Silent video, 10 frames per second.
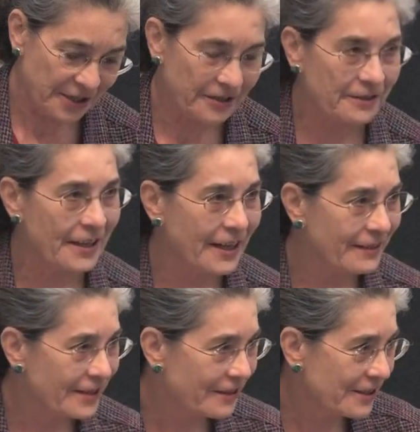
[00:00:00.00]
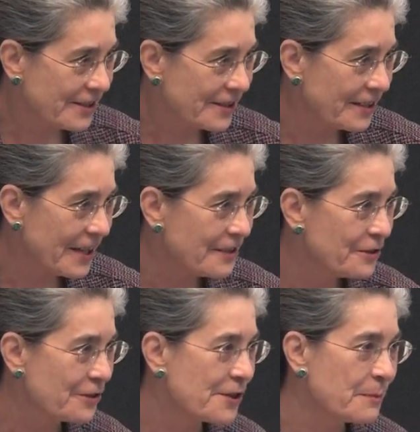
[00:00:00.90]
year, they did this
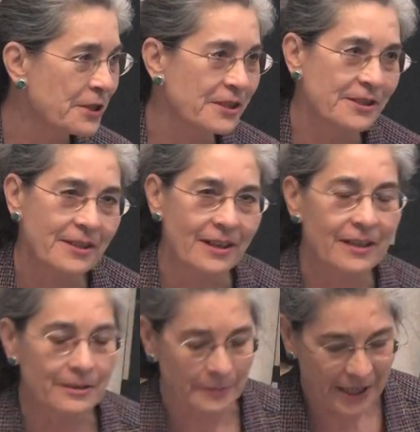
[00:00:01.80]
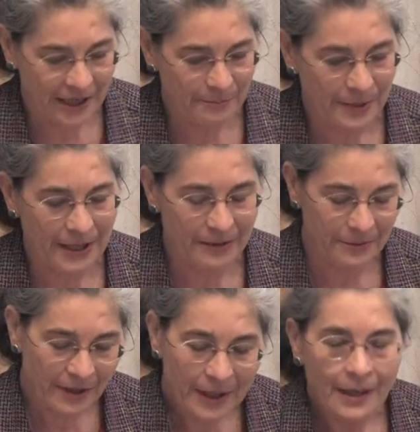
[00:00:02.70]
endangered species condom campaign
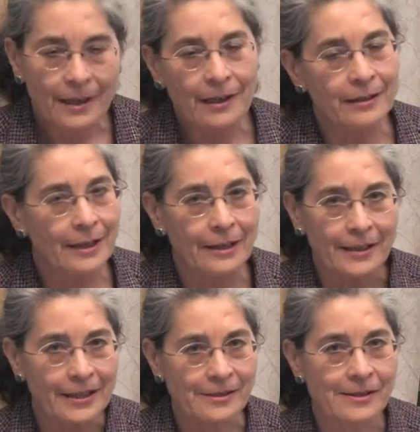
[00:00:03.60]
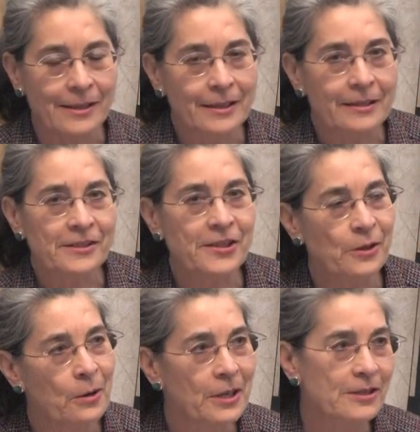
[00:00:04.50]
with hilarious
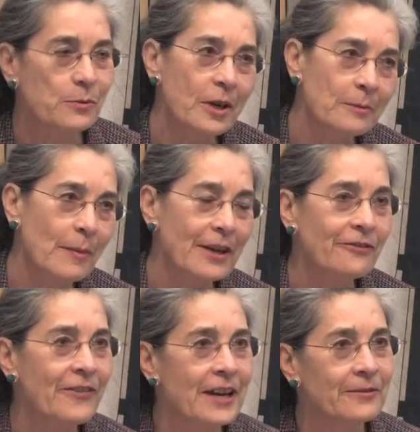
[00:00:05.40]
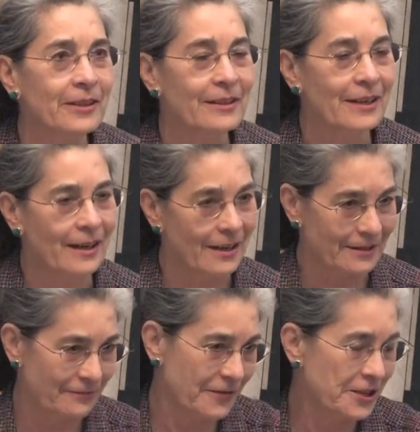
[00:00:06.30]
slogans. One of my favorite
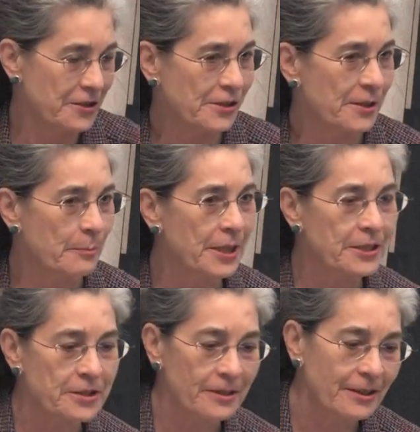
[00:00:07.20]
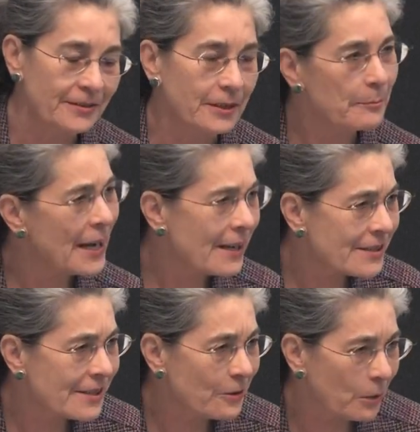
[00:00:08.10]
uh, features a picture of an
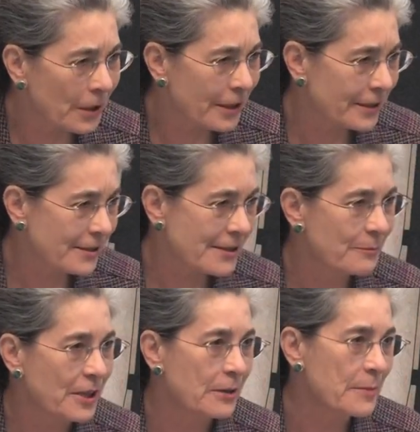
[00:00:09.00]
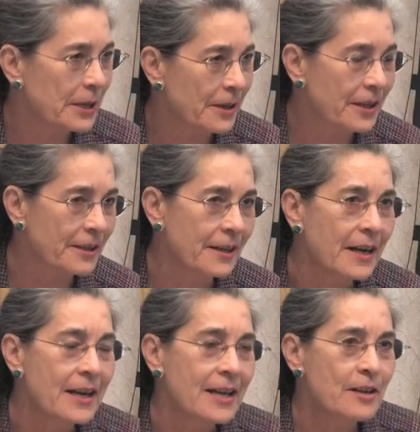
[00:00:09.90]
amazing organism, the American
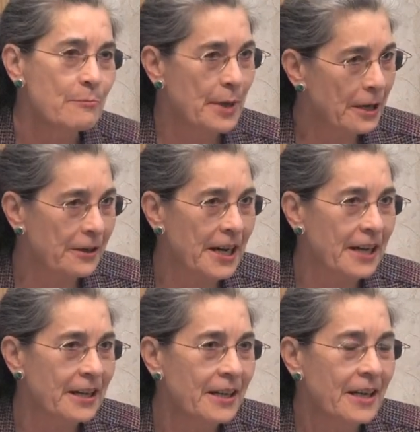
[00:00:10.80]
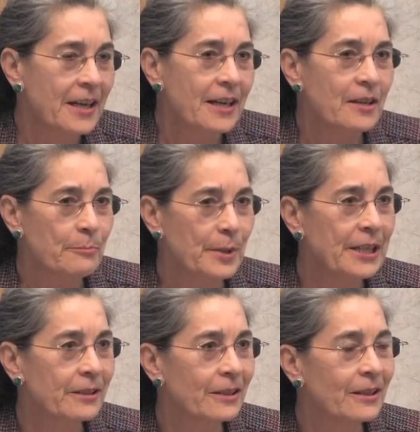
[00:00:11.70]
burying
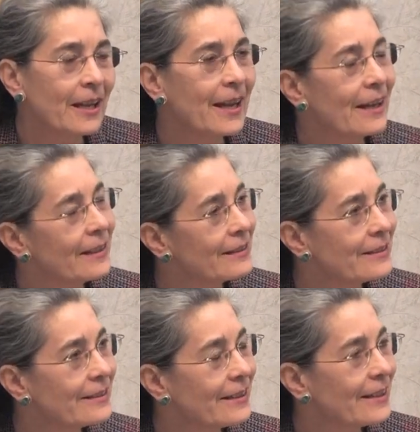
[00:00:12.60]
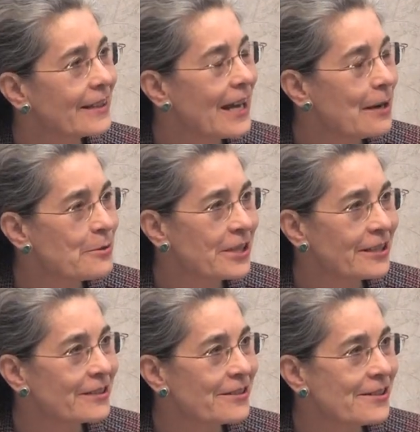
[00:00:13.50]
beetle. And the caption
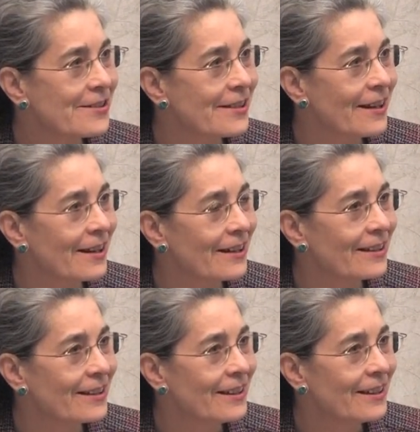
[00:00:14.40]
is, uh,